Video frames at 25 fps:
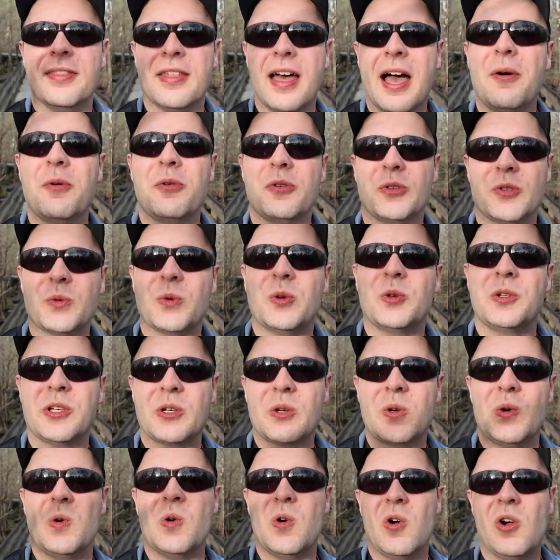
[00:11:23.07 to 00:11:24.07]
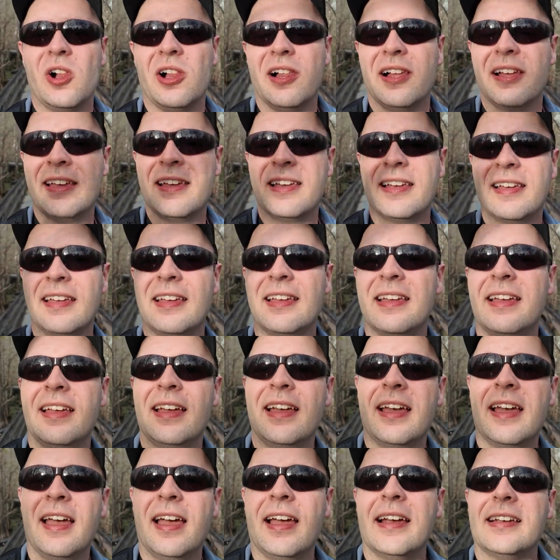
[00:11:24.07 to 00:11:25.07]
That was really cool.
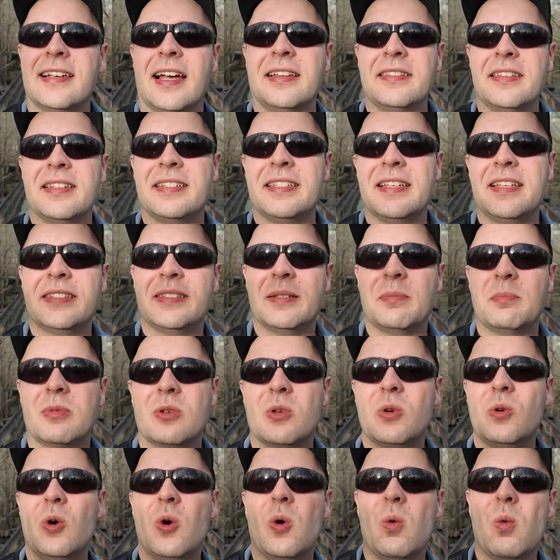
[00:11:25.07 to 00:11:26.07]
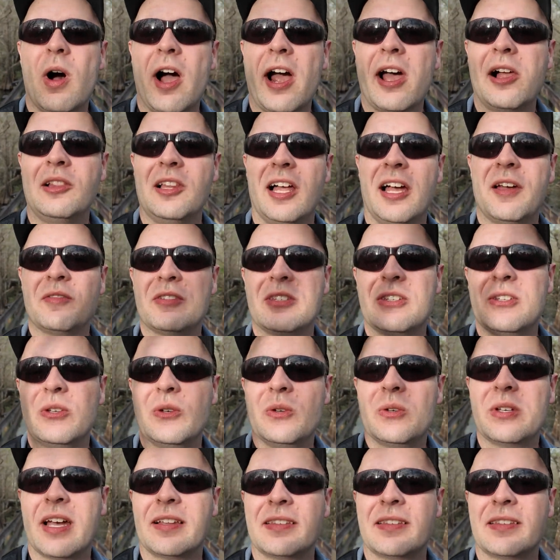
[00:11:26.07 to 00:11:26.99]
Got to see some cool wildlife too.